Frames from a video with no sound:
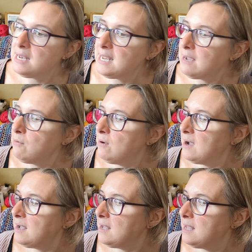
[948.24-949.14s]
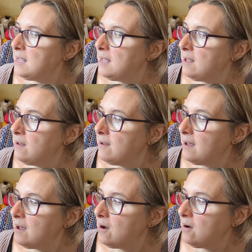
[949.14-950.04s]
Now
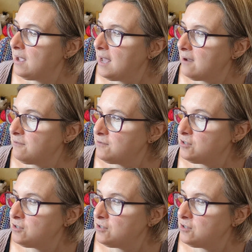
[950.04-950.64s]
I have